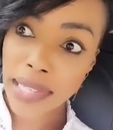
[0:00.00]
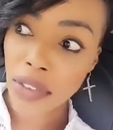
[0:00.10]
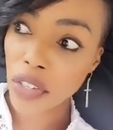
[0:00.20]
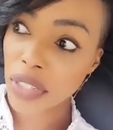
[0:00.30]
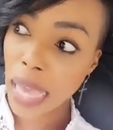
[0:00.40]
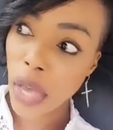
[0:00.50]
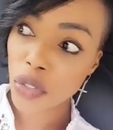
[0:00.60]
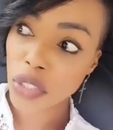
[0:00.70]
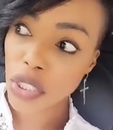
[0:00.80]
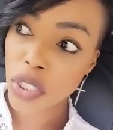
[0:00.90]
seven
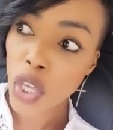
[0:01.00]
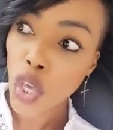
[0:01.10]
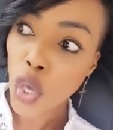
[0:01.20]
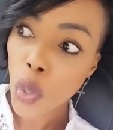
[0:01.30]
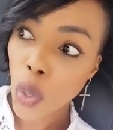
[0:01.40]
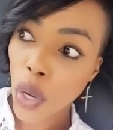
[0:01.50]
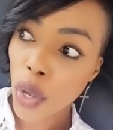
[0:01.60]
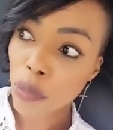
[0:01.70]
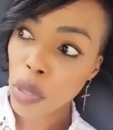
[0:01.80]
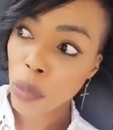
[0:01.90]
thousand
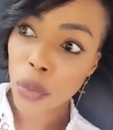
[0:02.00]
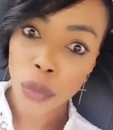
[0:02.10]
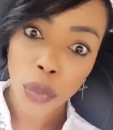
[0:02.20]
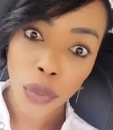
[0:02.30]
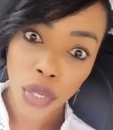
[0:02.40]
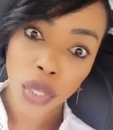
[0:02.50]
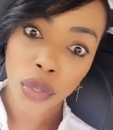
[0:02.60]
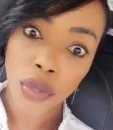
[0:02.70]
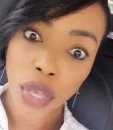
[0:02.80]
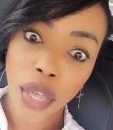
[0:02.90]
uh, people were
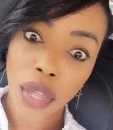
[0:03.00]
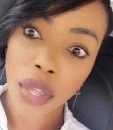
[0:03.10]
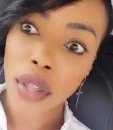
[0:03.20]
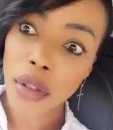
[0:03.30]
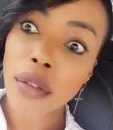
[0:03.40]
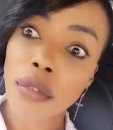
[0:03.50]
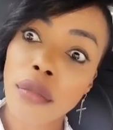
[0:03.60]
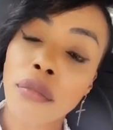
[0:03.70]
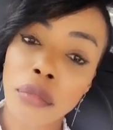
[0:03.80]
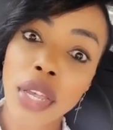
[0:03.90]
killed,
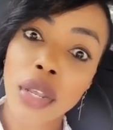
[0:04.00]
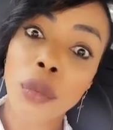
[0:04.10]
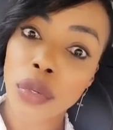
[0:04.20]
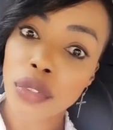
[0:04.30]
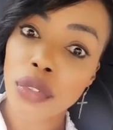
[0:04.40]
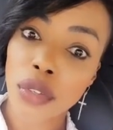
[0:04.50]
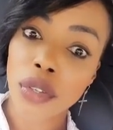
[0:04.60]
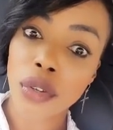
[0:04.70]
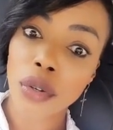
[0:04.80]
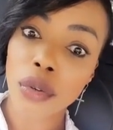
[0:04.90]
and many were,
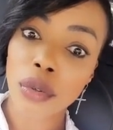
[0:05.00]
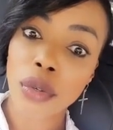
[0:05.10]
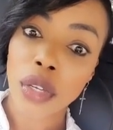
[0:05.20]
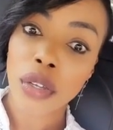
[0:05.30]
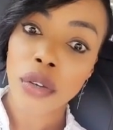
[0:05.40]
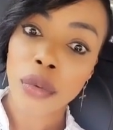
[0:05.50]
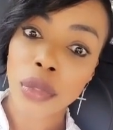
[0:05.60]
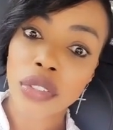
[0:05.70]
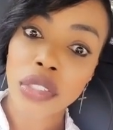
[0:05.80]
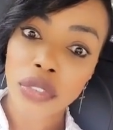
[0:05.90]
you know,
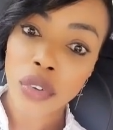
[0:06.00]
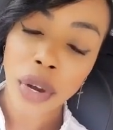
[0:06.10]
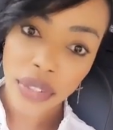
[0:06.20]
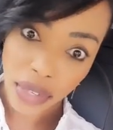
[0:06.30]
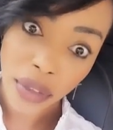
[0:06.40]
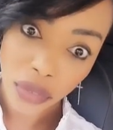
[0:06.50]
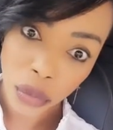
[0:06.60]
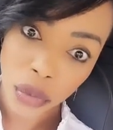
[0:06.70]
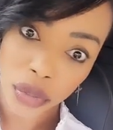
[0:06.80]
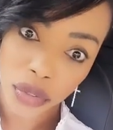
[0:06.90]
received Christ
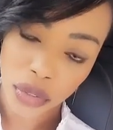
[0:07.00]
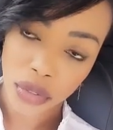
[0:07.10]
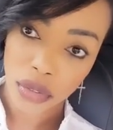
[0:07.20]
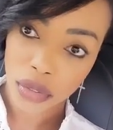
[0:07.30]
afterwards.